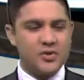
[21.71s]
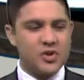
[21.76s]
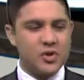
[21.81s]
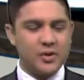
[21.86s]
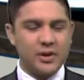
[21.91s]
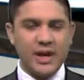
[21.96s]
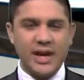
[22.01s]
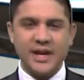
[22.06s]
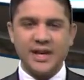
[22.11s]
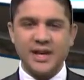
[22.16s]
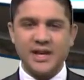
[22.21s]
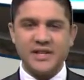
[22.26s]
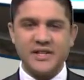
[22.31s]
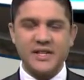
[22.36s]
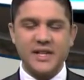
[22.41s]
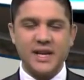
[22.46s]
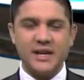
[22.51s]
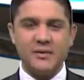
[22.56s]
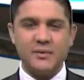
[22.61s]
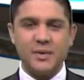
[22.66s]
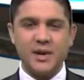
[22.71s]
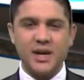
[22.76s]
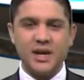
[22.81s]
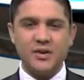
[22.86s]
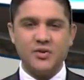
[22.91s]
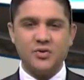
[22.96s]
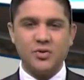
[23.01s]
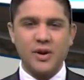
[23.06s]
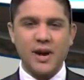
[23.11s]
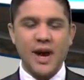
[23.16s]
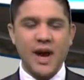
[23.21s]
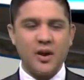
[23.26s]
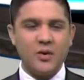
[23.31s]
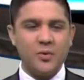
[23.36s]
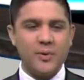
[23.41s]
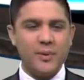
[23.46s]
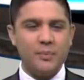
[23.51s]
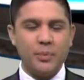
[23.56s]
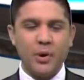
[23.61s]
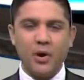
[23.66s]
So, like I said in my intro, how
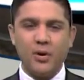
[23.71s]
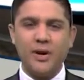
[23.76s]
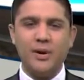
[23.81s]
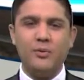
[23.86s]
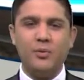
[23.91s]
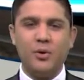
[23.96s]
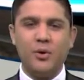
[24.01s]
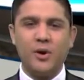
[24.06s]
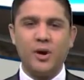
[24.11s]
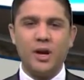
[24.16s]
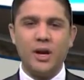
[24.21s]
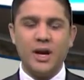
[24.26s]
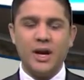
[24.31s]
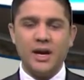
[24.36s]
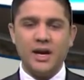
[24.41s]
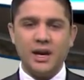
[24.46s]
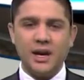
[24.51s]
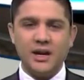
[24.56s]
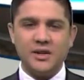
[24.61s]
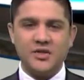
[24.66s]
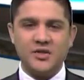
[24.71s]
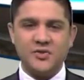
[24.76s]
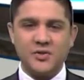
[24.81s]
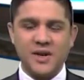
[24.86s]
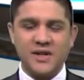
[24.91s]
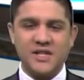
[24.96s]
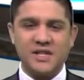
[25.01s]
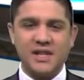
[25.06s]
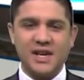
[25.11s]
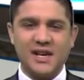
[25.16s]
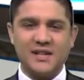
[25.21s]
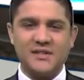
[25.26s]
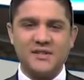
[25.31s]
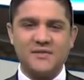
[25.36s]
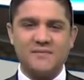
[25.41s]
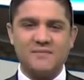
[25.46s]
do we party more and stress less?